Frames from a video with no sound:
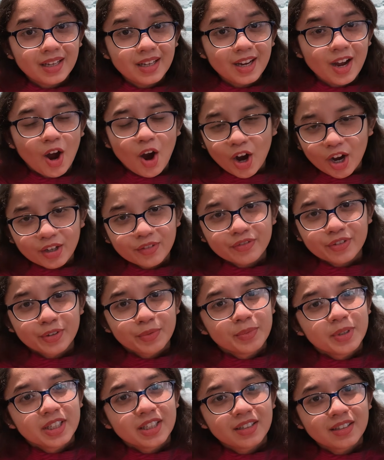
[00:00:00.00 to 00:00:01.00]
hard for
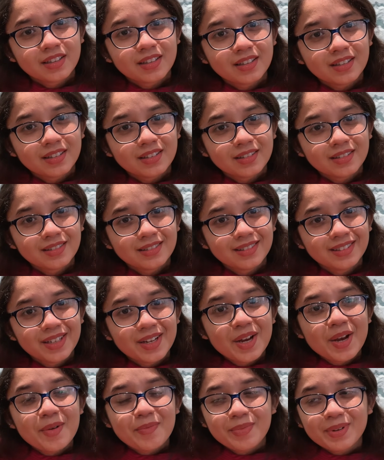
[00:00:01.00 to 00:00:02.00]
me
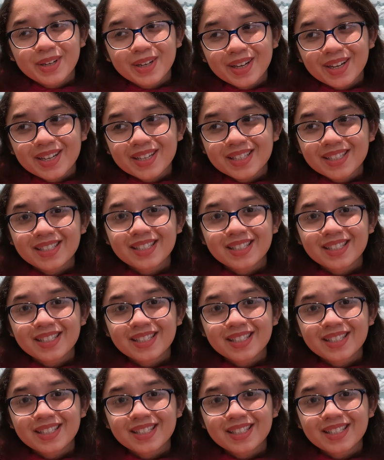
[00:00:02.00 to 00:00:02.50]
because